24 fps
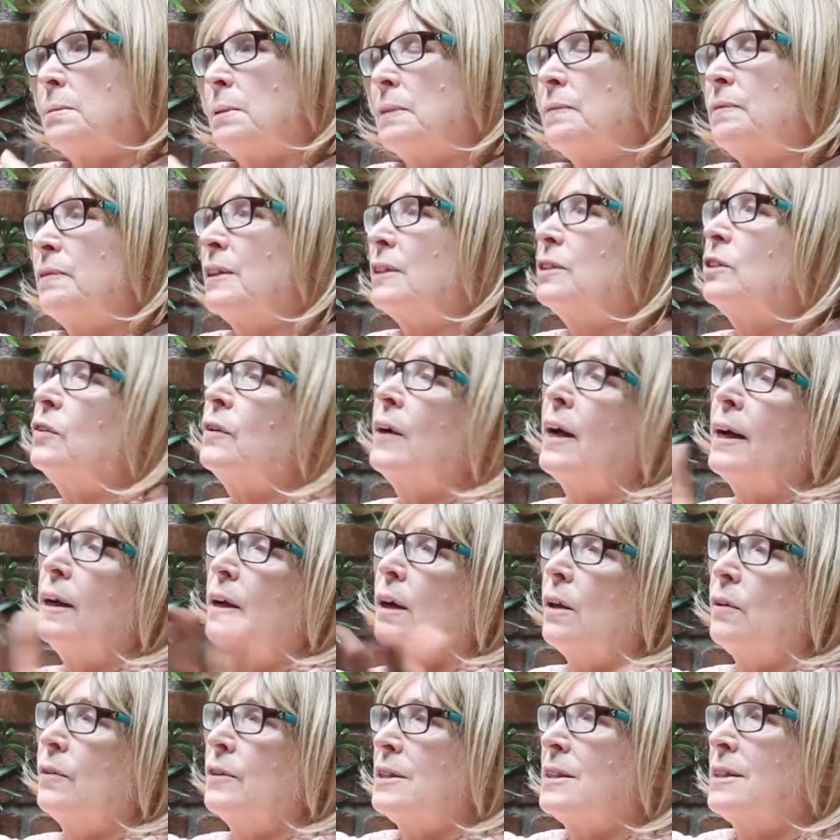but Victor had
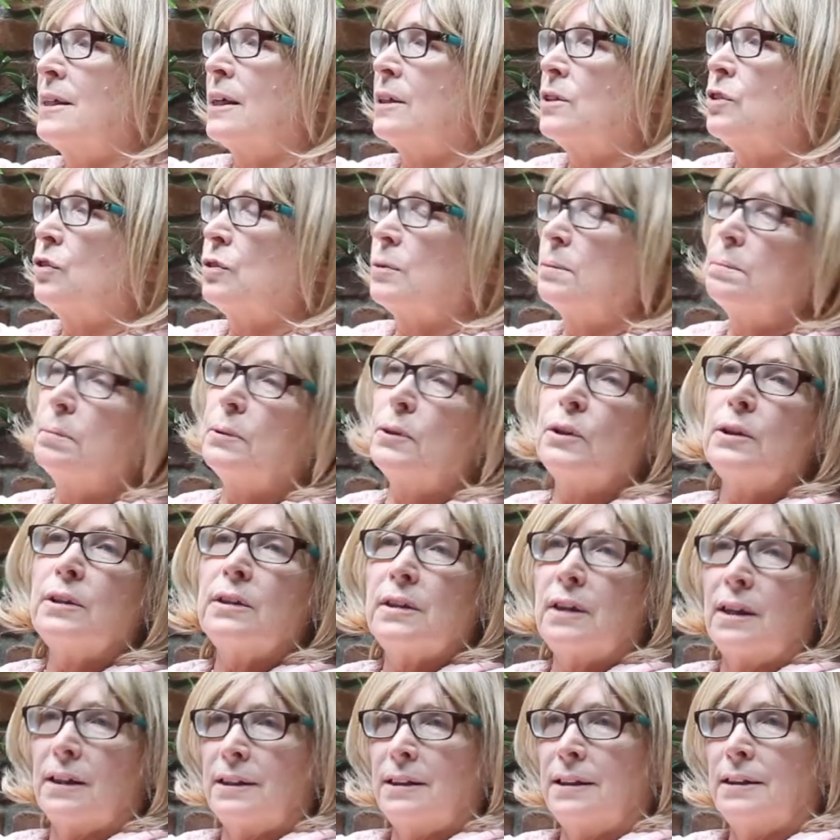all this extra
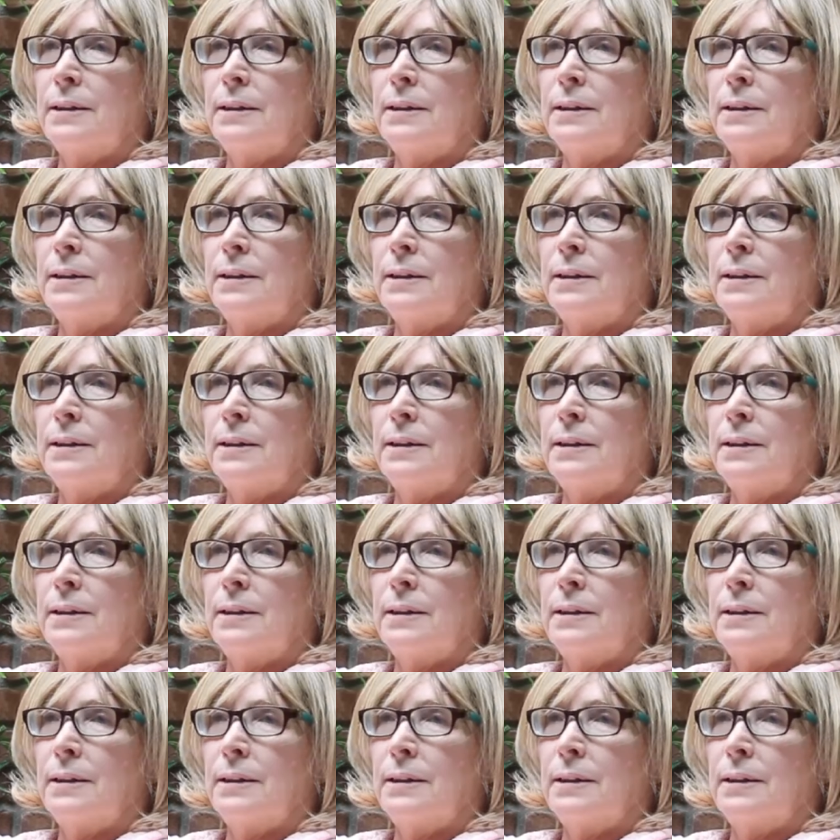burden on